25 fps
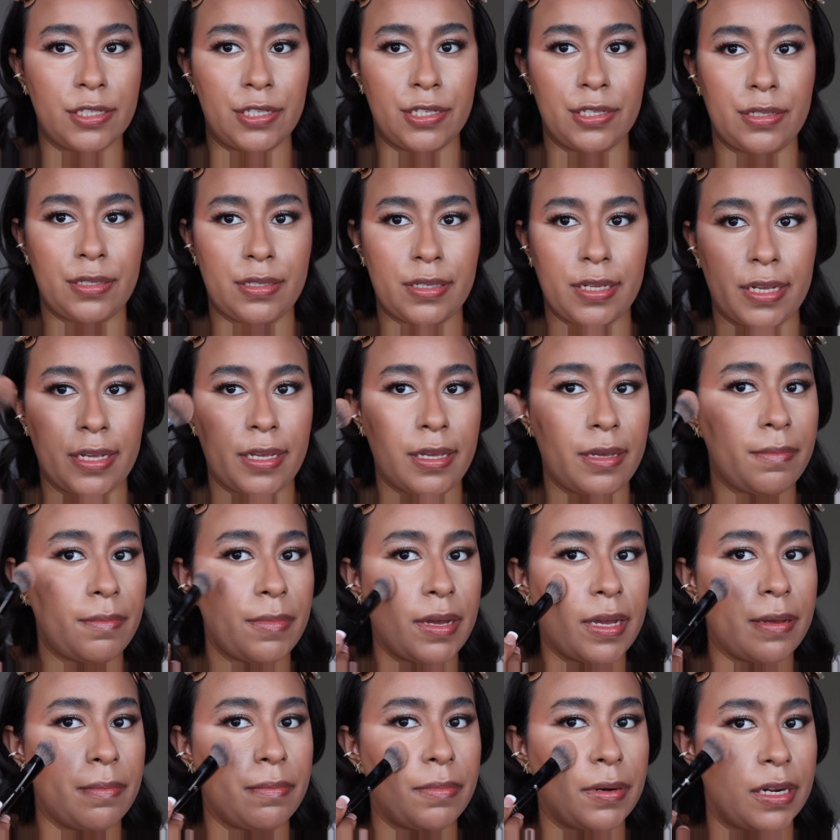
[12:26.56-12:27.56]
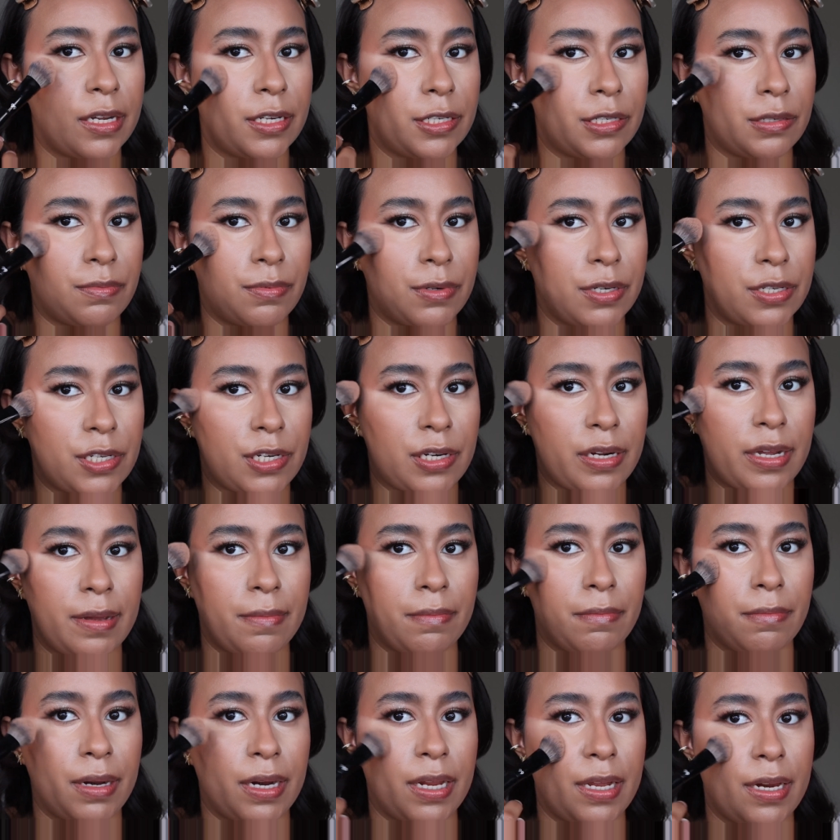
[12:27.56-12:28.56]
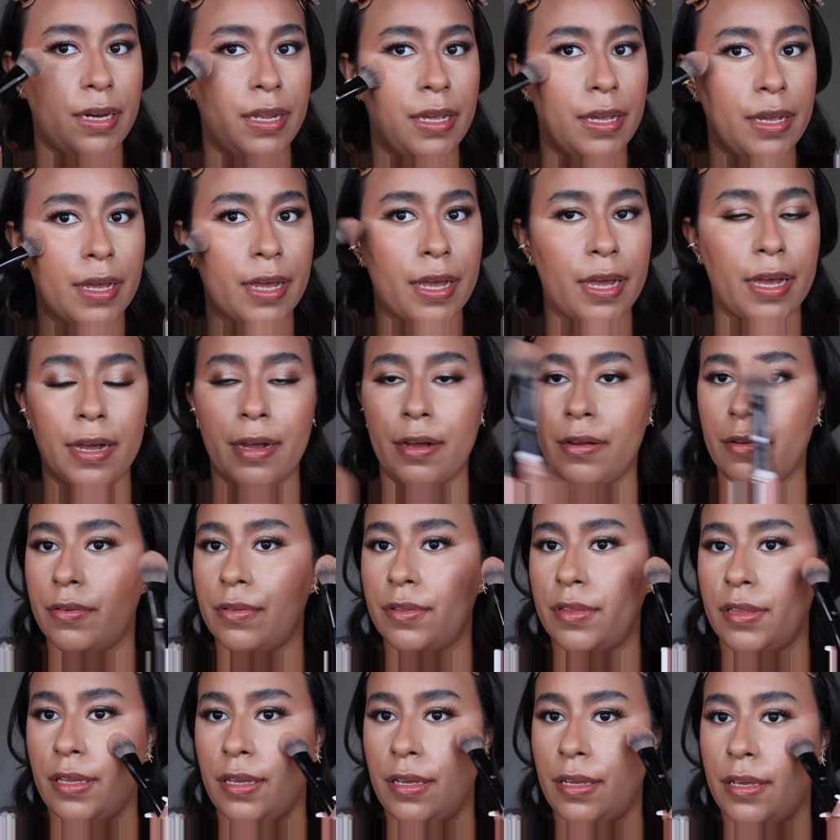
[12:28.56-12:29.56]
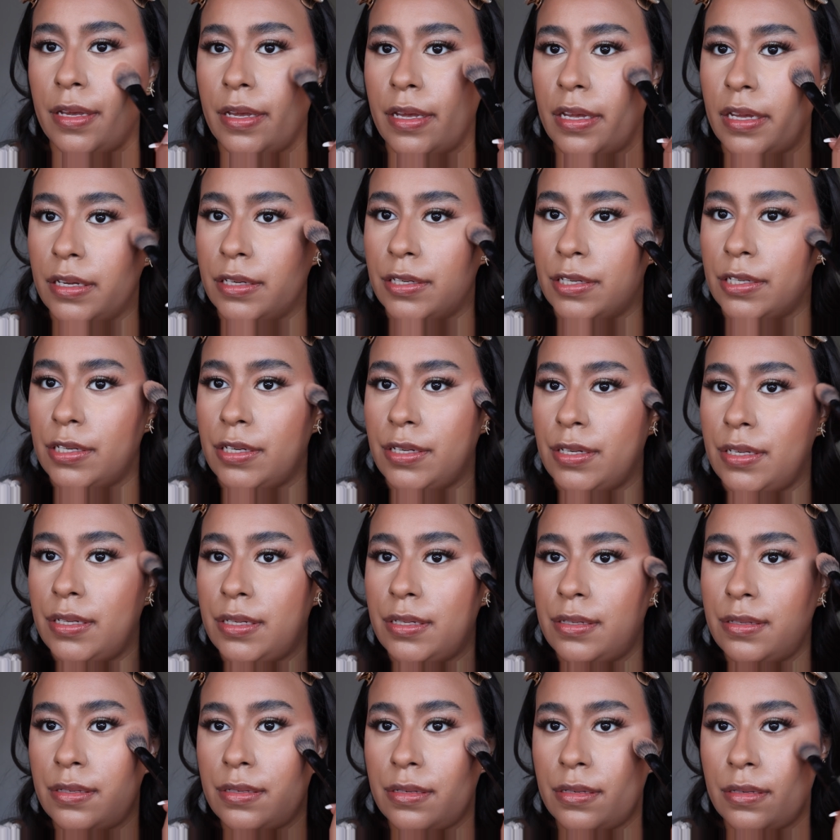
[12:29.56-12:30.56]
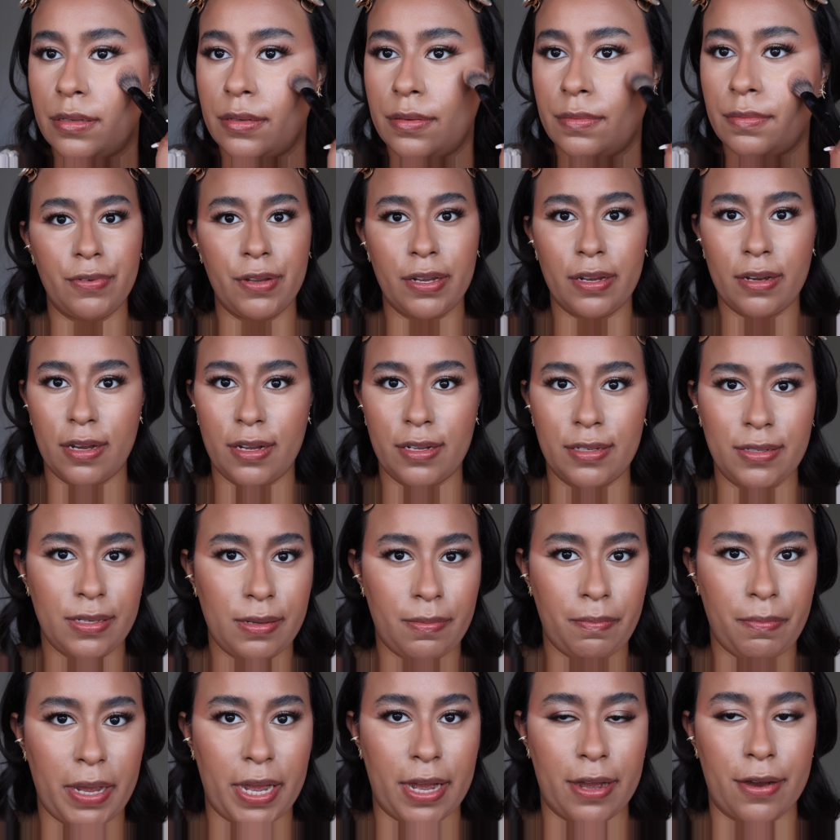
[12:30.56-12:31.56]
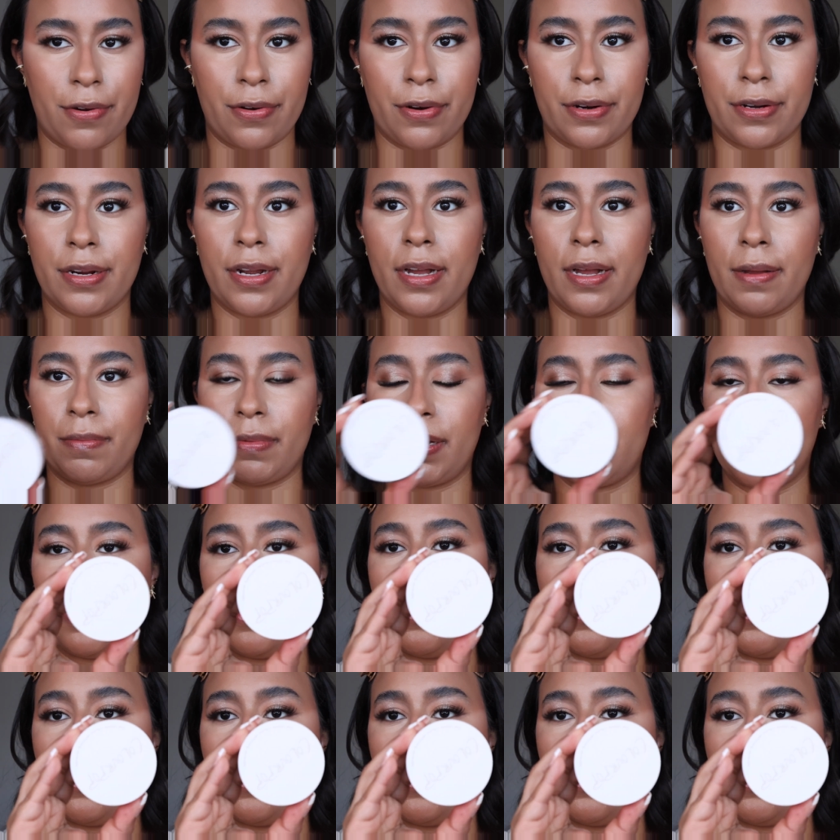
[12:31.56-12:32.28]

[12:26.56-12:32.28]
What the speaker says: just taking my blush brush and blending out the edges. Moving on to powder, I'm going to